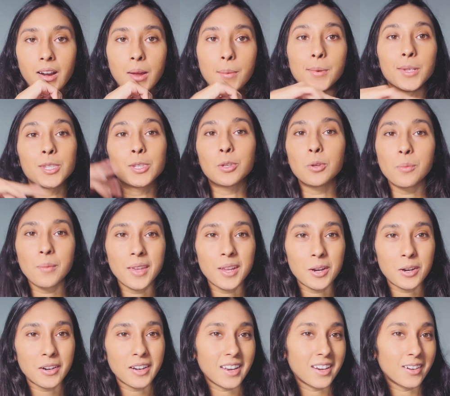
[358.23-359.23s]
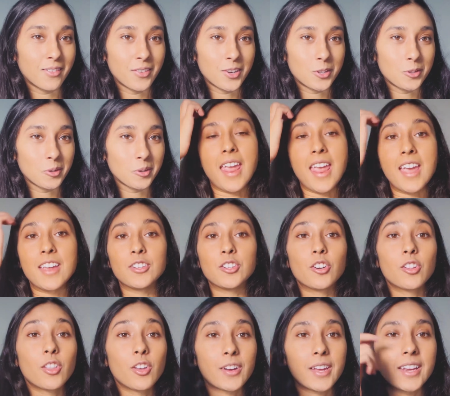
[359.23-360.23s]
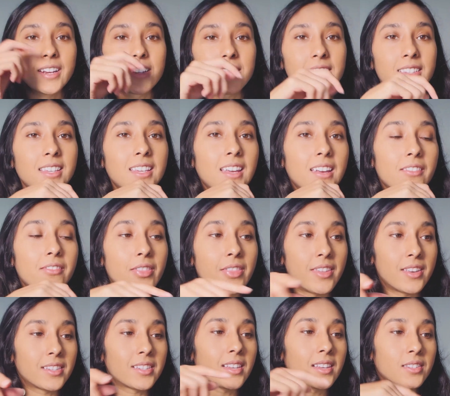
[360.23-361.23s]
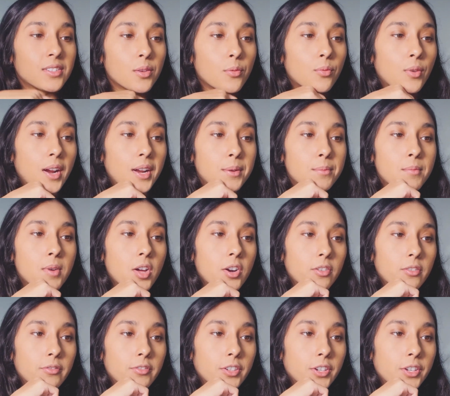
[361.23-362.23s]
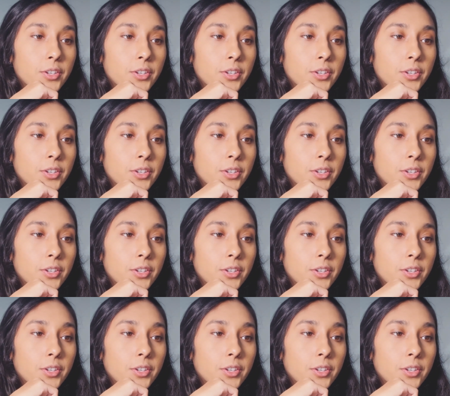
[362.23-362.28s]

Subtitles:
I'm assuming you're an individual and you're looking to see if this is the right model for